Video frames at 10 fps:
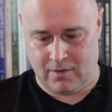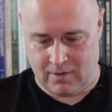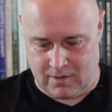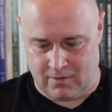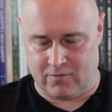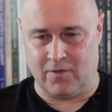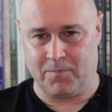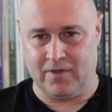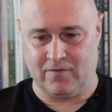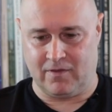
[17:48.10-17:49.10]
And there's a
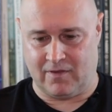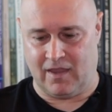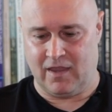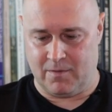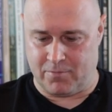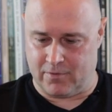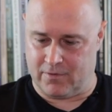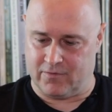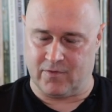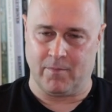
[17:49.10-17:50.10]
piece of tape or
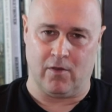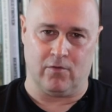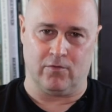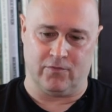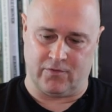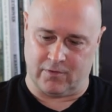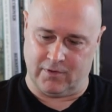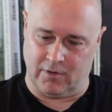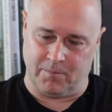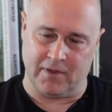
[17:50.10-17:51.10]
there's some holes or
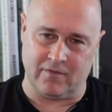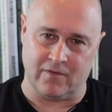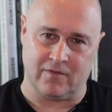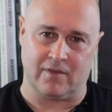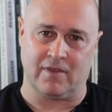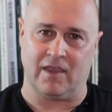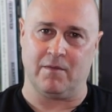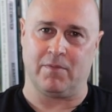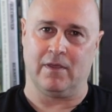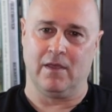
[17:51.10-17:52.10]
little pieces of
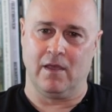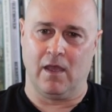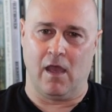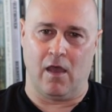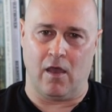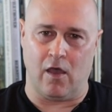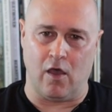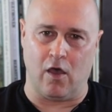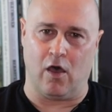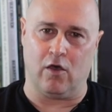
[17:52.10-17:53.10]
tape.
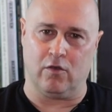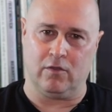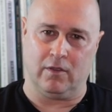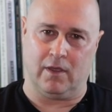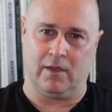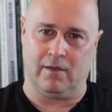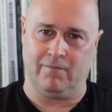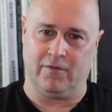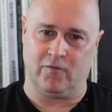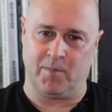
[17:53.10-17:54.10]
All
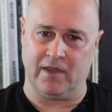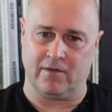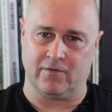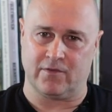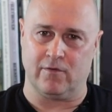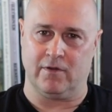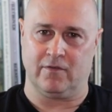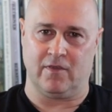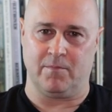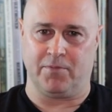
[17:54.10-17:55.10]
of the speakers go in the
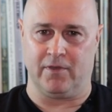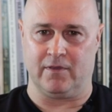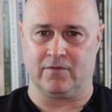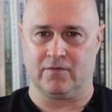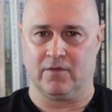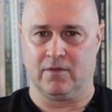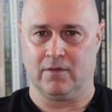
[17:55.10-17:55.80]
same place.